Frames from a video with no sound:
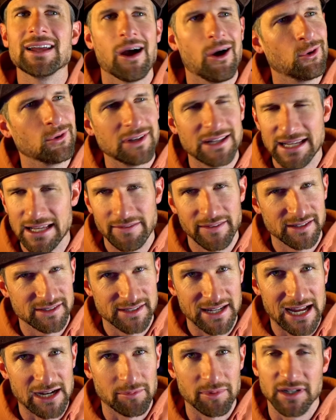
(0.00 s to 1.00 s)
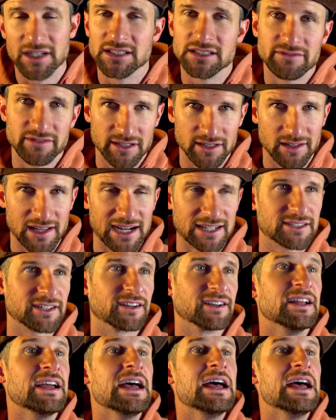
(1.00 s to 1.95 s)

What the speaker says: only in this deck because of Collector.